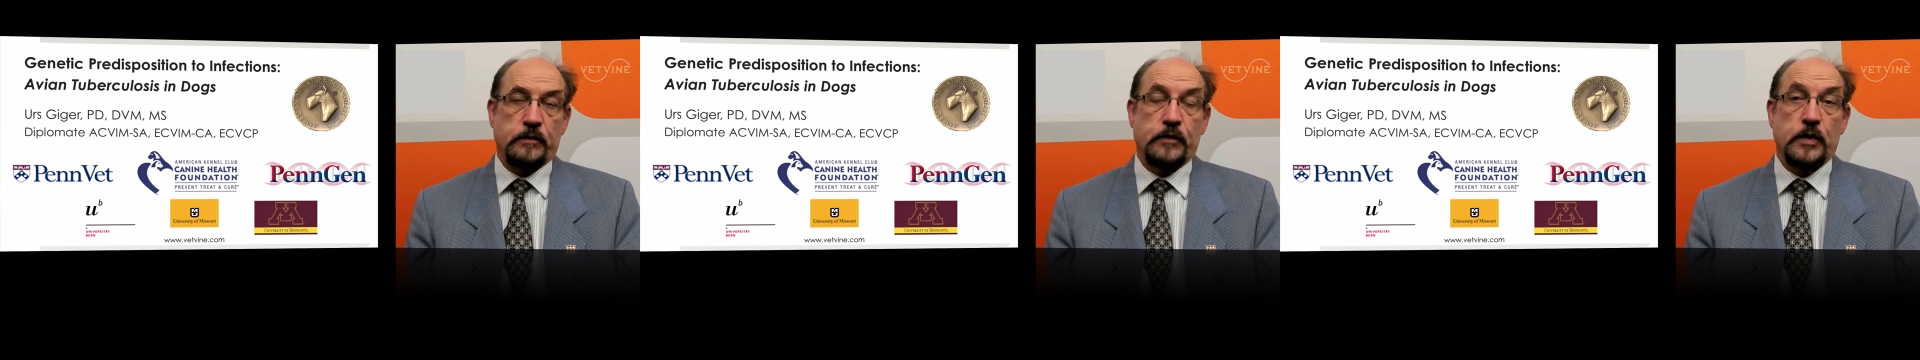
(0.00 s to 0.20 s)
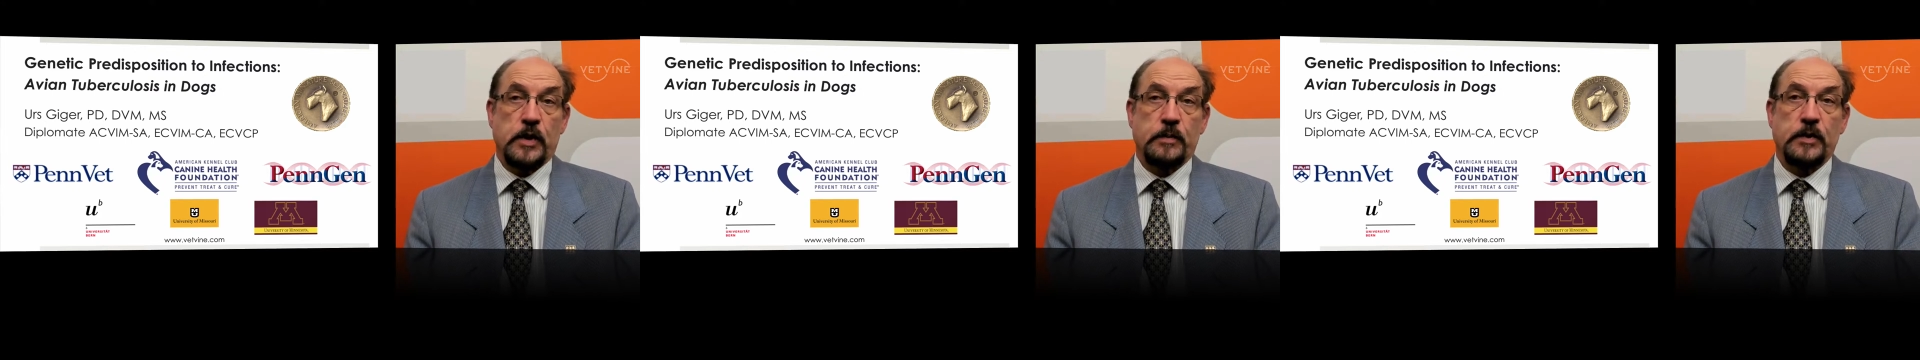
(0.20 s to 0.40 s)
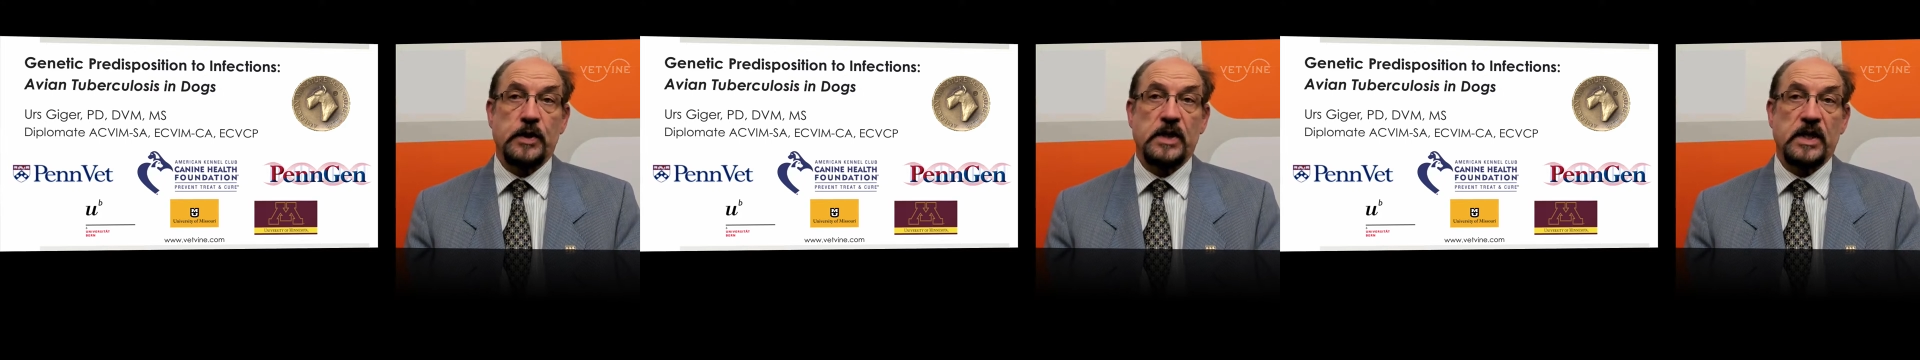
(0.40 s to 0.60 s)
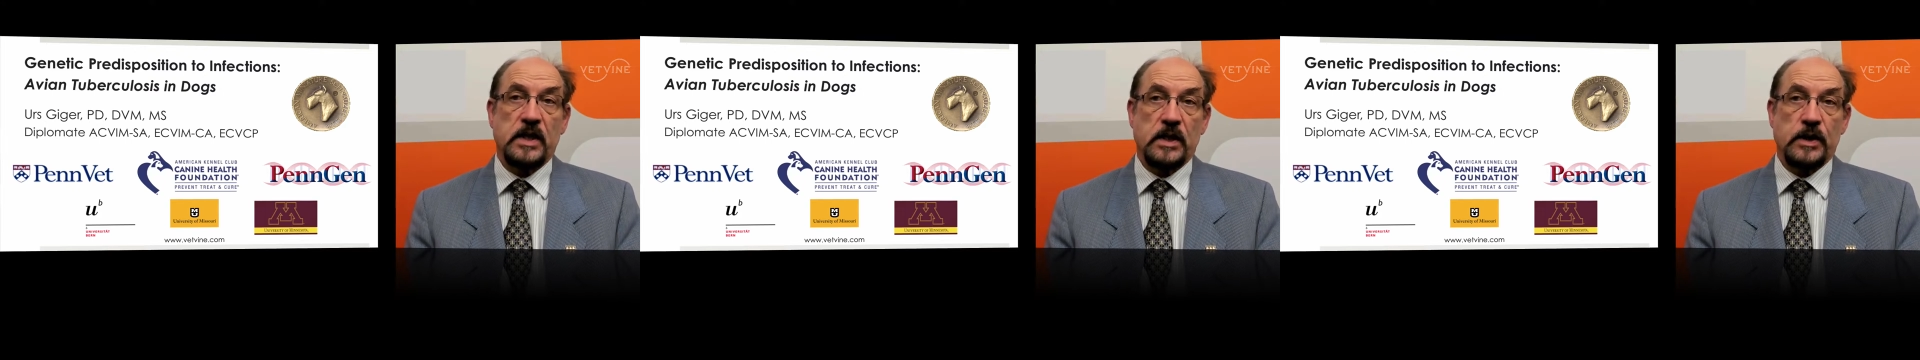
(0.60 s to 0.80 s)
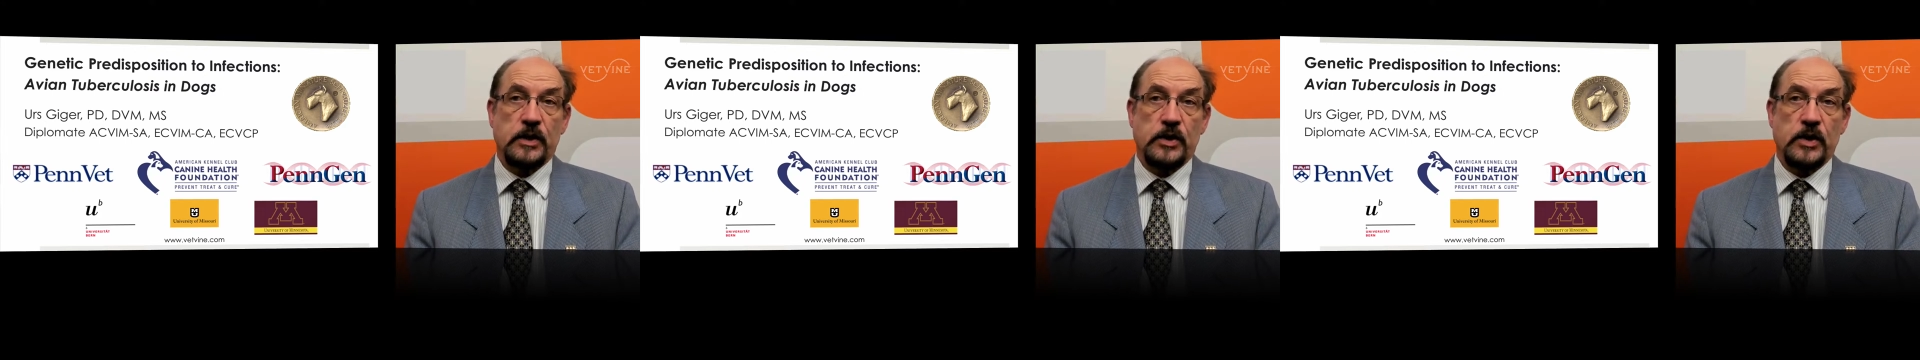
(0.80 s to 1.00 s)
for a
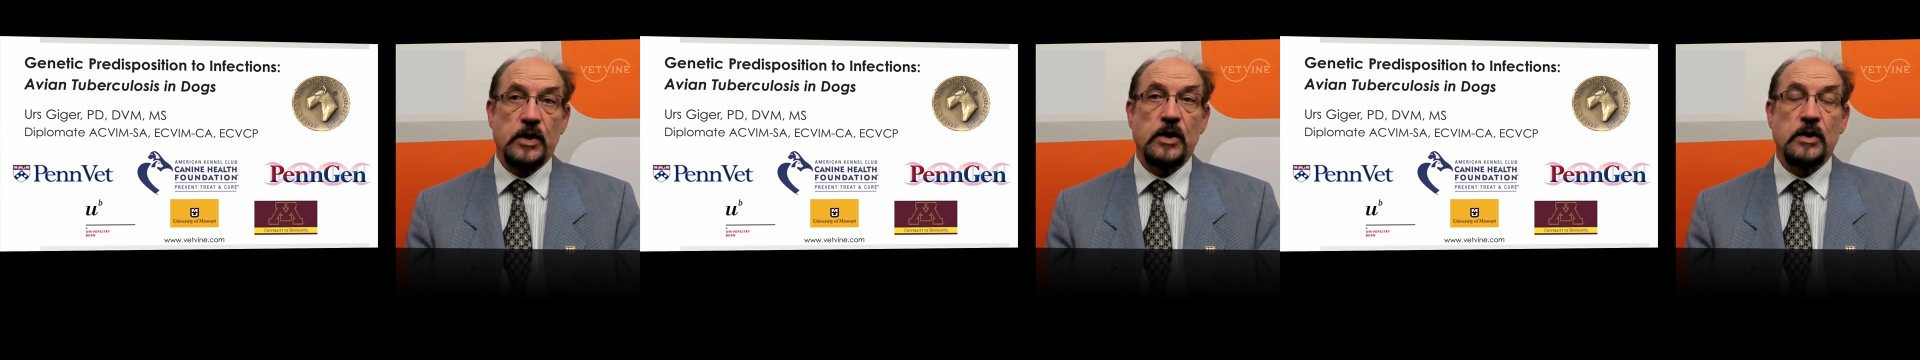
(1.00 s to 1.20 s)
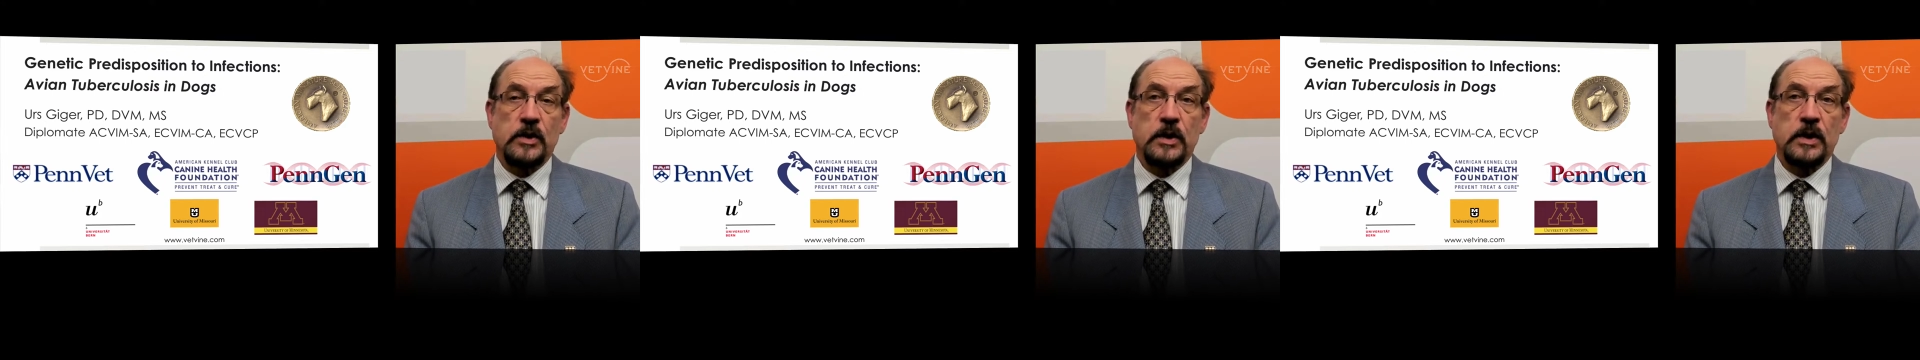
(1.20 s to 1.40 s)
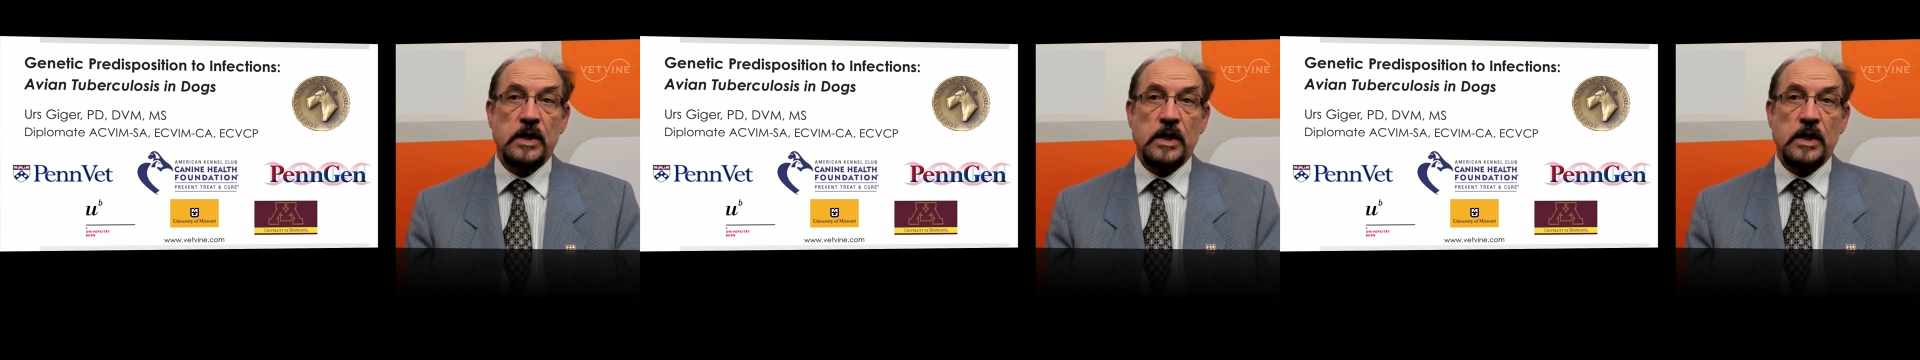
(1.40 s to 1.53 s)
particular dog.